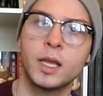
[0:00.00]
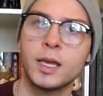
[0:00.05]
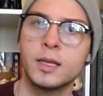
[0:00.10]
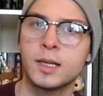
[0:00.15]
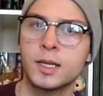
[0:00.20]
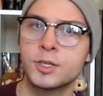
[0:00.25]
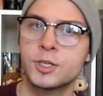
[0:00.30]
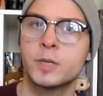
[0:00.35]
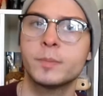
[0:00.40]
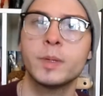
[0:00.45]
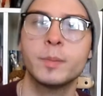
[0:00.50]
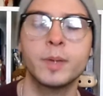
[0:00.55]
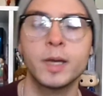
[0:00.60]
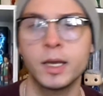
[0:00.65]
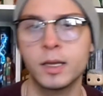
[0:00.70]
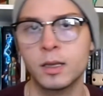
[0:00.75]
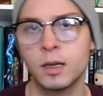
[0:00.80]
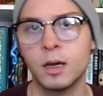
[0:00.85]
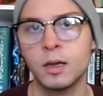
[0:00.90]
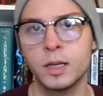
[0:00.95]
and I should be
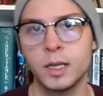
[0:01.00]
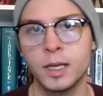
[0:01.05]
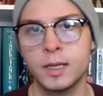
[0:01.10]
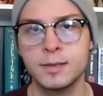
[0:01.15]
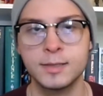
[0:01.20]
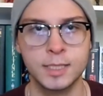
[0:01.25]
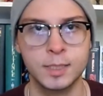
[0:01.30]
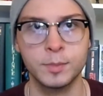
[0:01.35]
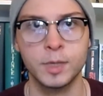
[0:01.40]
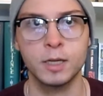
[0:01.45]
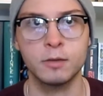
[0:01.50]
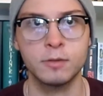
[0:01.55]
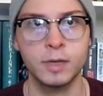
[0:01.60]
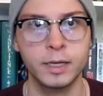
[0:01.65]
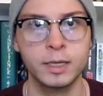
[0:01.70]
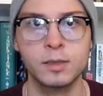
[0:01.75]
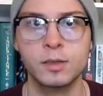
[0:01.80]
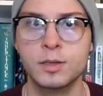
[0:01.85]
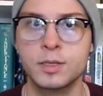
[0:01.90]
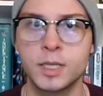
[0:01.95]
back on a
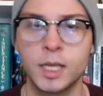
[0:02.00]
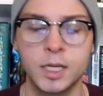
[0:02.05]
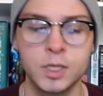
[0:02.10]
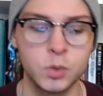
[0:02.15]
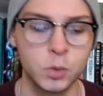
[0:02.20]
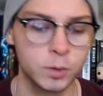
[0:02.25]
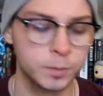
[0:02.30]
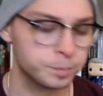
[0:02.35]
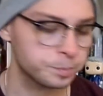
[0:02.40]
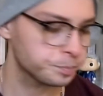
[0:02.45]
semi-regular schedule.